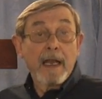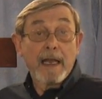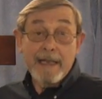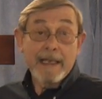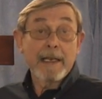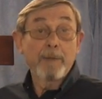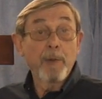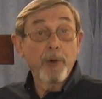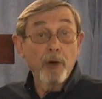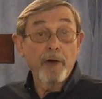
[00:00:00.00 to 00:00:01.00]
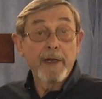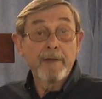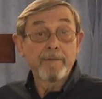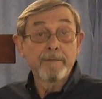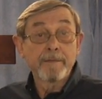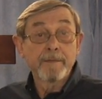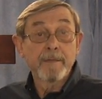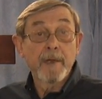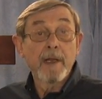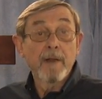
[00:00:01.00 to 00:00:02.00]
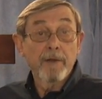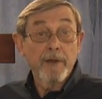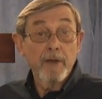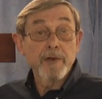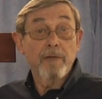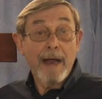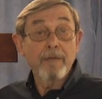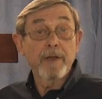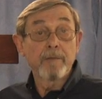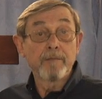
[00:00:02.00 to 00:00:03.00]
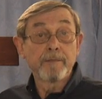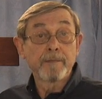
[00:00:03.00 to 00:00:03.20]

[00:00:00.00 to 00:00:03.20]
And that can be boring for those around them.